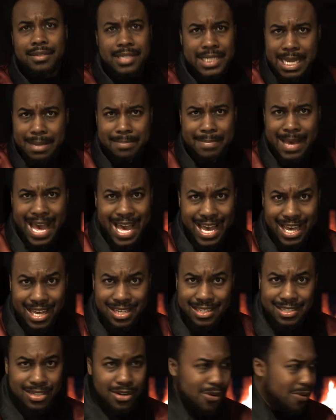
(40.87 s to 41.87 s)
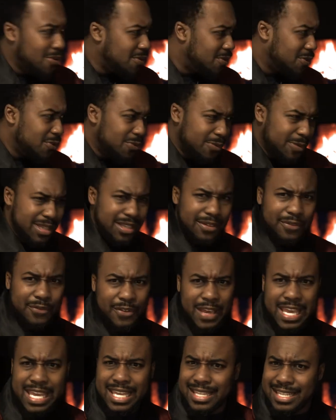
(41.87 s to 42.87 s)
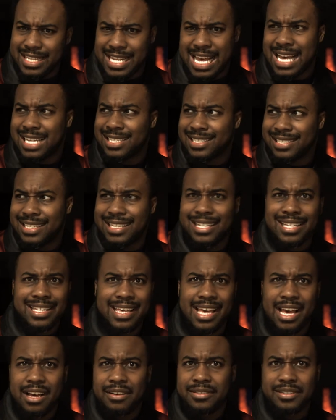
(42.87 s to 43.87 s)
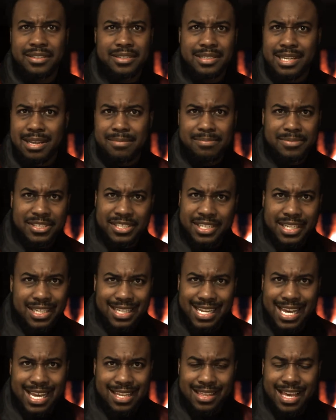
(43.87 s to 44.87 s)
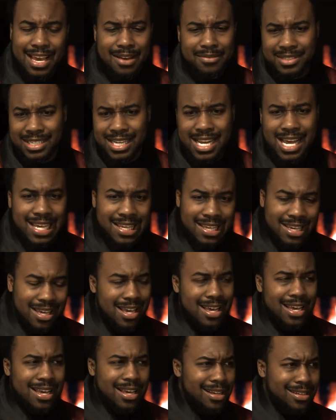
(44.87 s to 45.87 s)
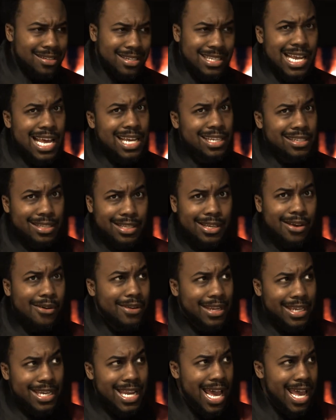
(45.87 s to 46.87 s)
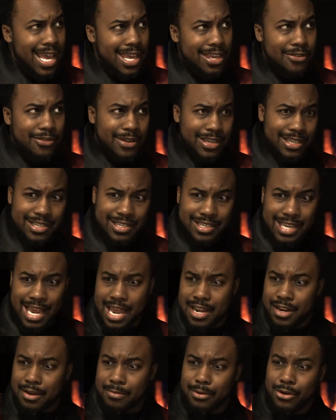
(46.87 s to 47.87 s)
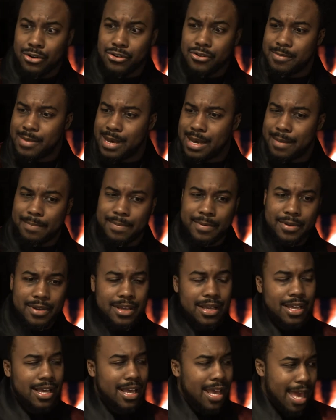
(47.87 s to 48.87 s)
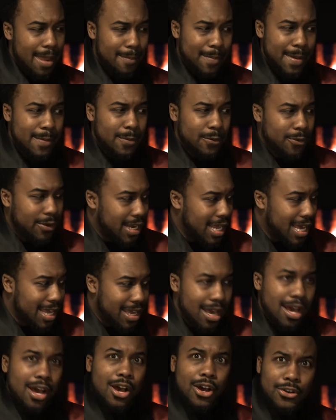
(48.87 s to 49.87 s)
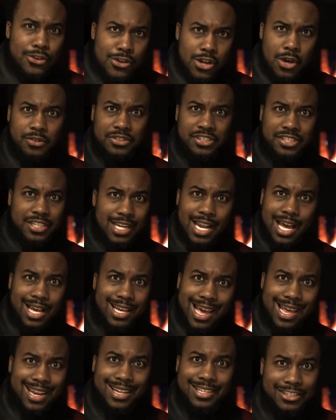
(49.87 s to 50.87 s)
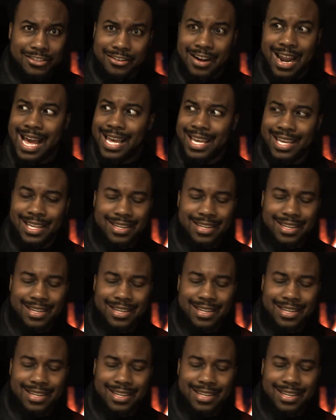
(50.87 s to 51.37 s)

Some asshole with a fake NASA account or some shit like that was like, today's the only day you can stand a broom up. And people were like, no shit, I gotta try